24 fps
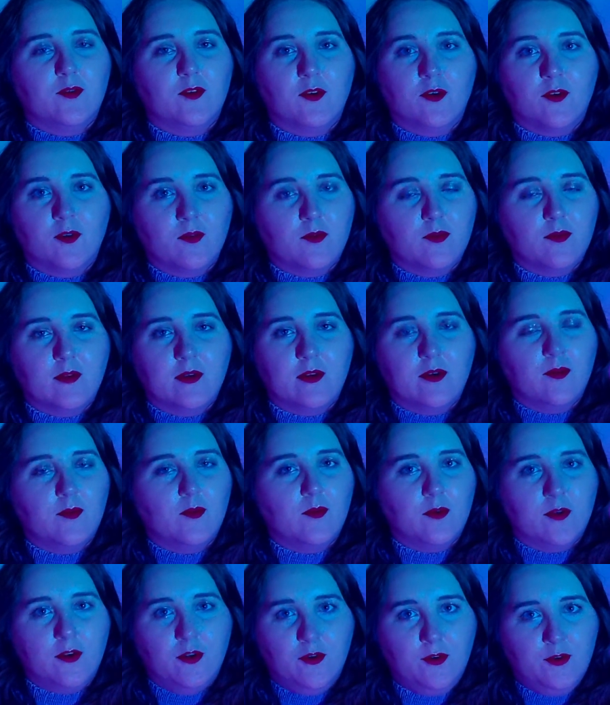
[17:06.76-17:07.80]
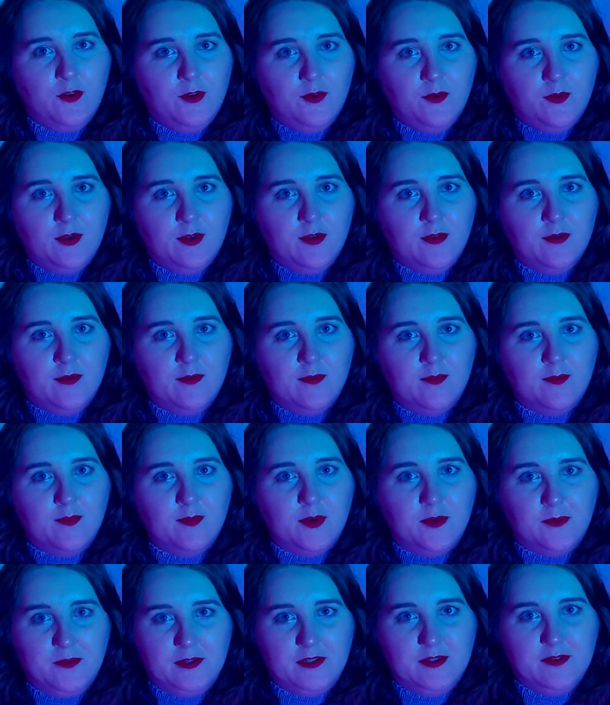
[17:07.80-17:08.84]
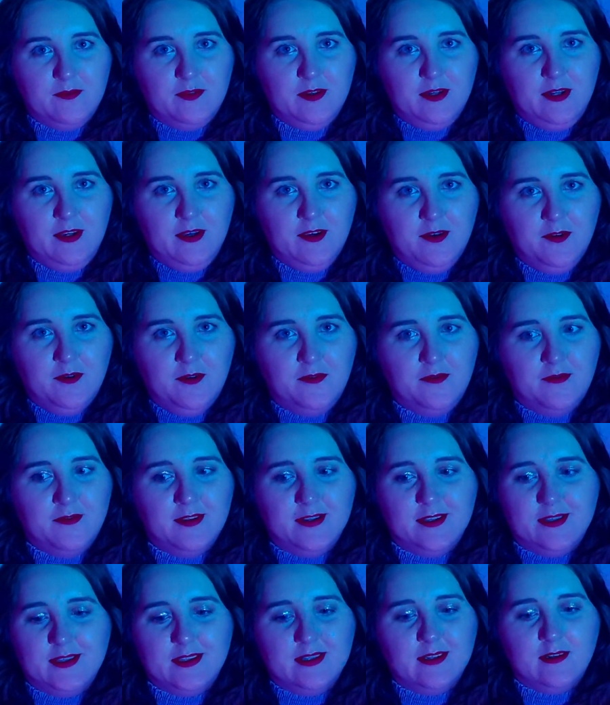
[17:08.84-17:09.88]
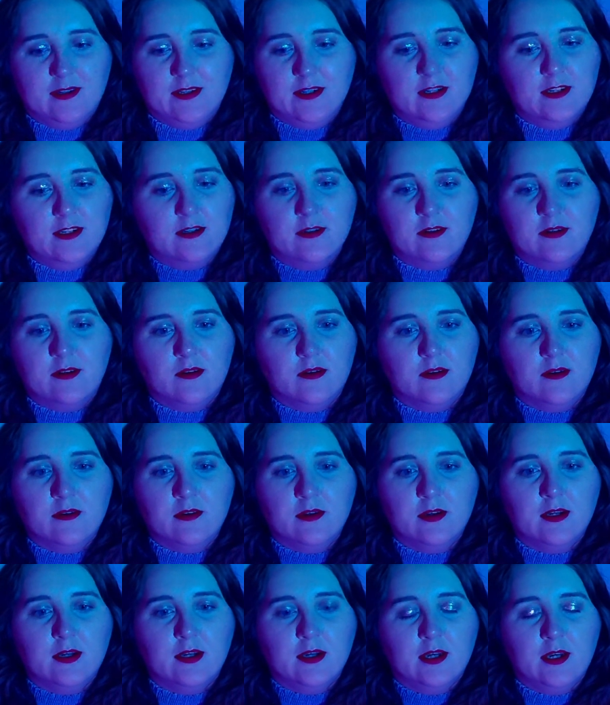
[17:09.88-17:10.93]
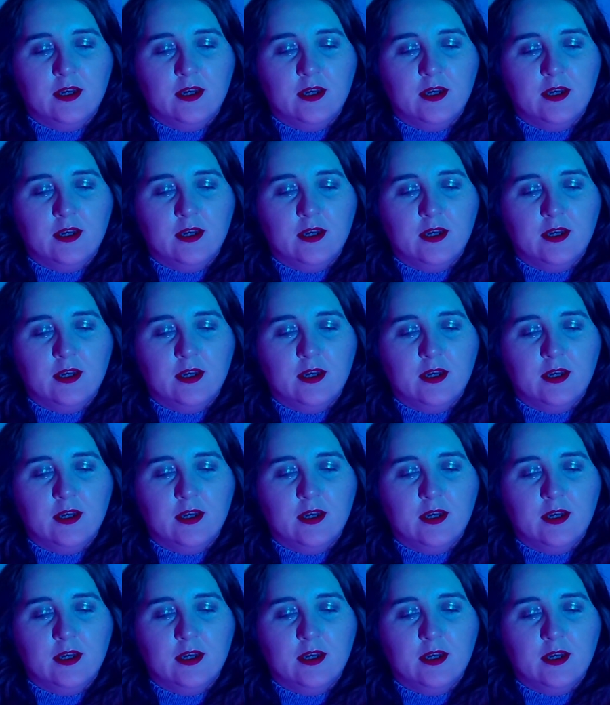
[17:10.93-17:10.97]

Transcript: girl, like, what are you doing? Post a video. That's not it at all.